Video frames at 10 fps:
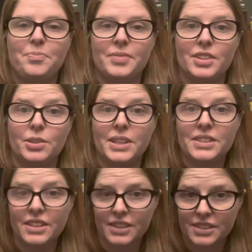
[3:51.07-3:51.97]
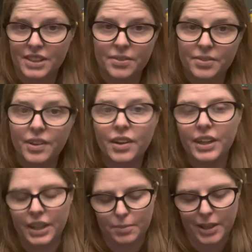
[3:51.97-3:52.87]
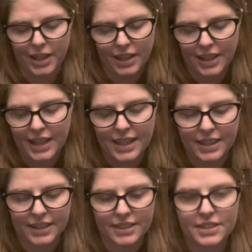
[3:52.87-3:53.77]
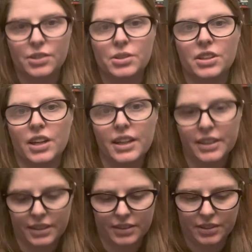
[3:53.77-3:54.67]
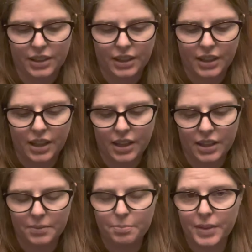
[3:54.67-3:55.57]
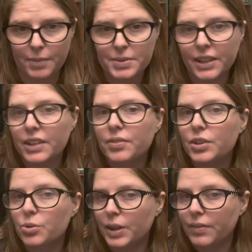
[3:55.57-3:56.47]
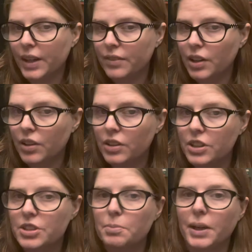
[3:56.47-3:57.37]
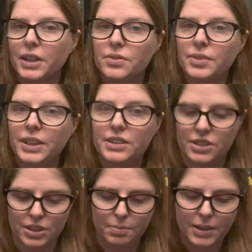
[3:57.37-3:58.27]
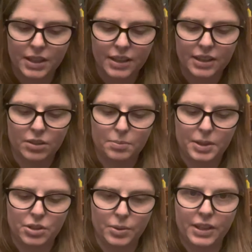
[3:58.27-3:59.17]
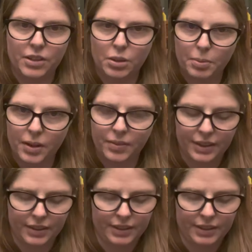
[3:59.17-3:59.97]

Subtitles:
So the rest of the stuff on eBay, I had this little clock. I'm selling it for $25 minus fees and shipping. It'll be $20 profit.